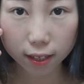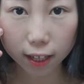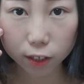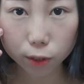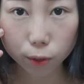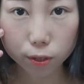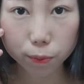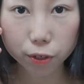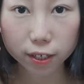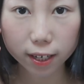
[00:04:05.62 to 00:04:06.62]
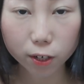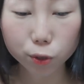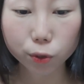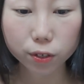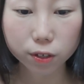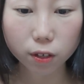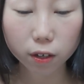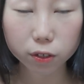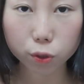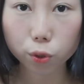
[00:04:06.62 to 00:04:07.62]
The color looks pretty natural. It's
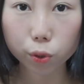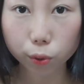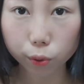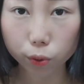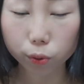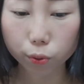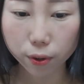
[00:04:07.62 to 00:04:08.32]
not too